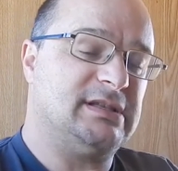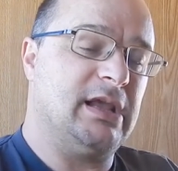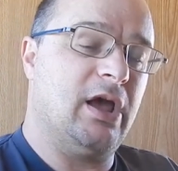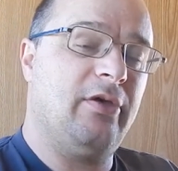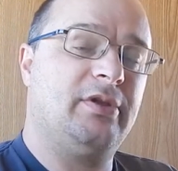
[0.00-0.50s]

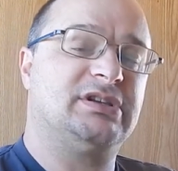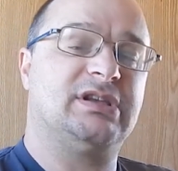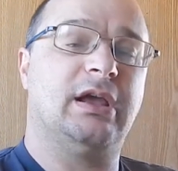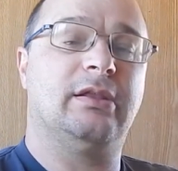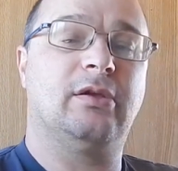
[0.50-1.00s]
as far as the
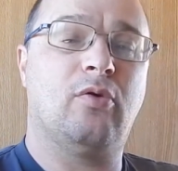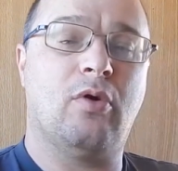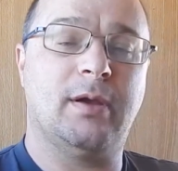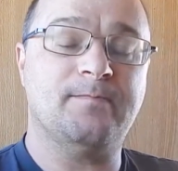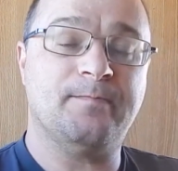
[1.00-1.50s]
other
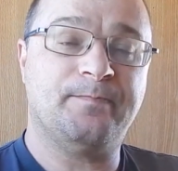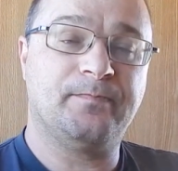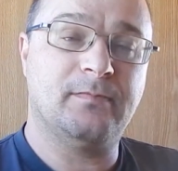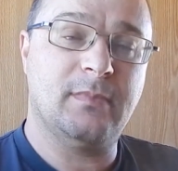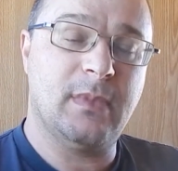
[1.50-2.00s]
side of the
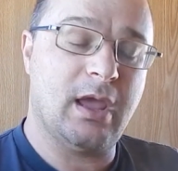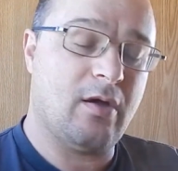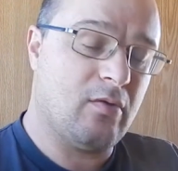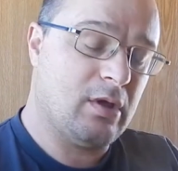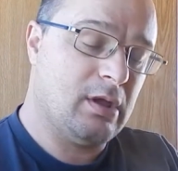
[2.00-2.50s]
coin,
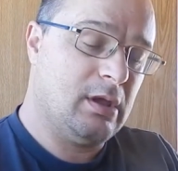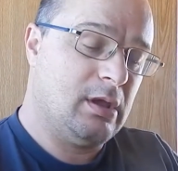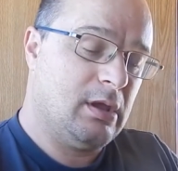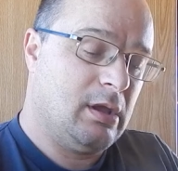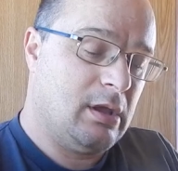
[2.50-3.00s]

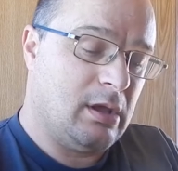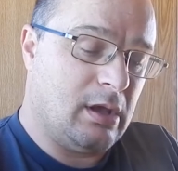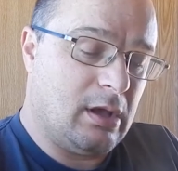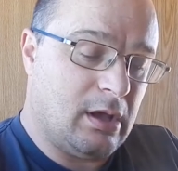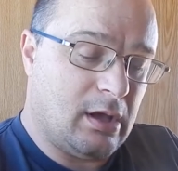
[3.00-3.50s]
now
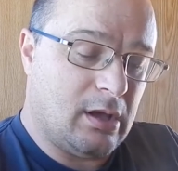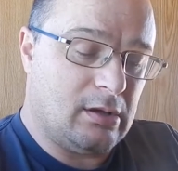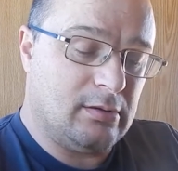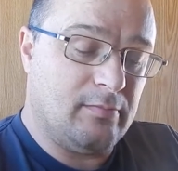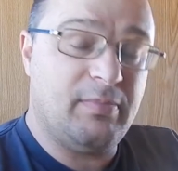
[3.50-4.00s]

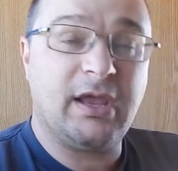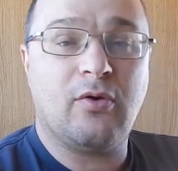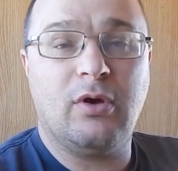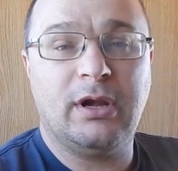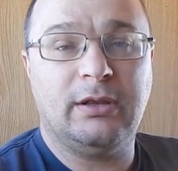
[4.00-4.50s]

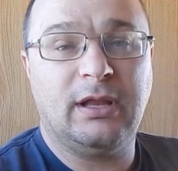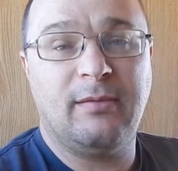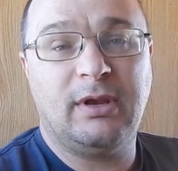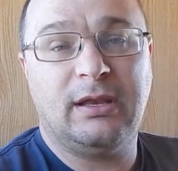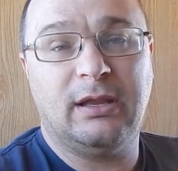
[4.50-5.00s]

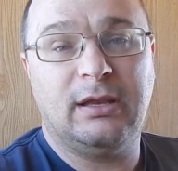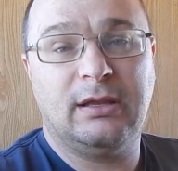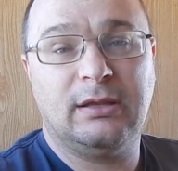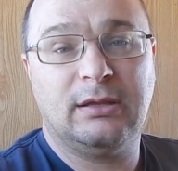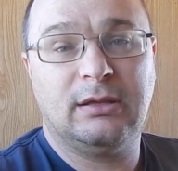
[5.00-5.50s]
Bitcoin
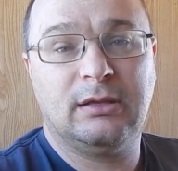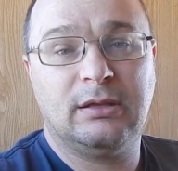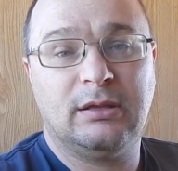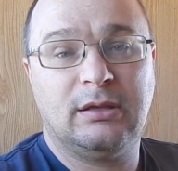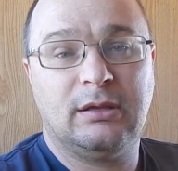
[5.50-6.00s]
Unlimited,
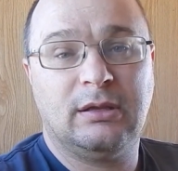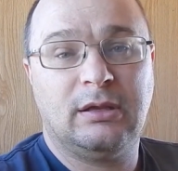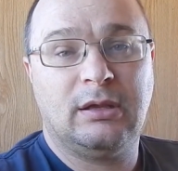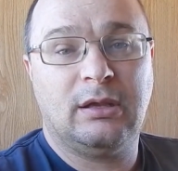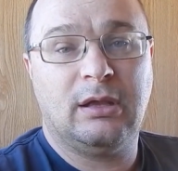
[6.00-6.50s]

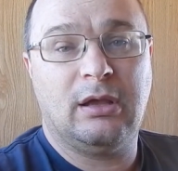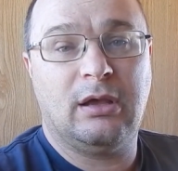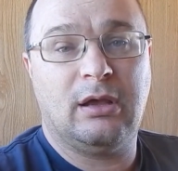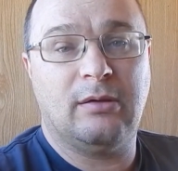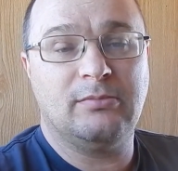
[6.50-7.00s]

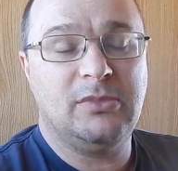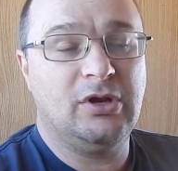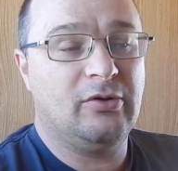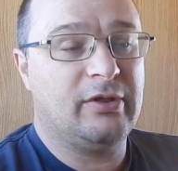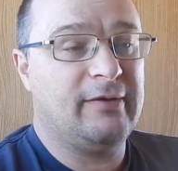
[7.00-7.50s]

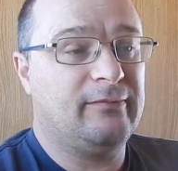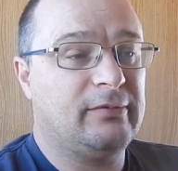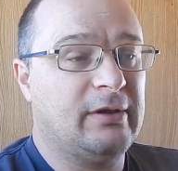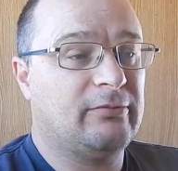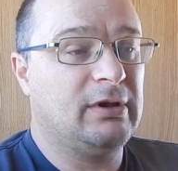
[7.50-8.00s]

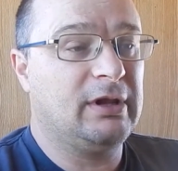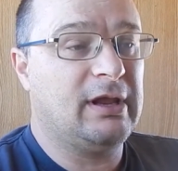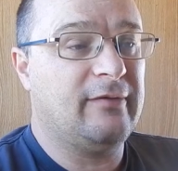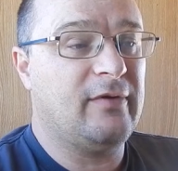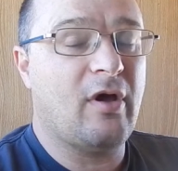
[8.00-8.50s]

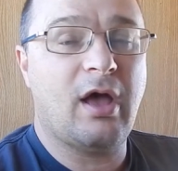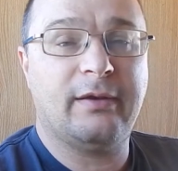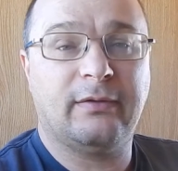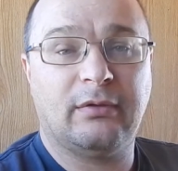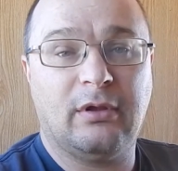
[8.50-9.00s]
they really
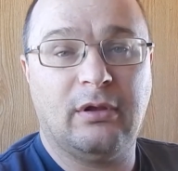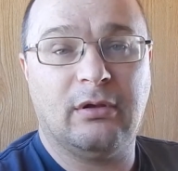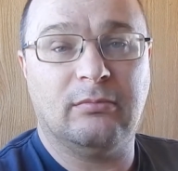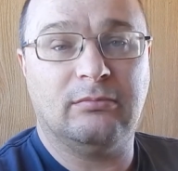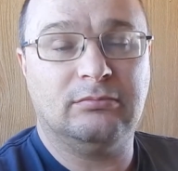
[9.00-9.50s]
have not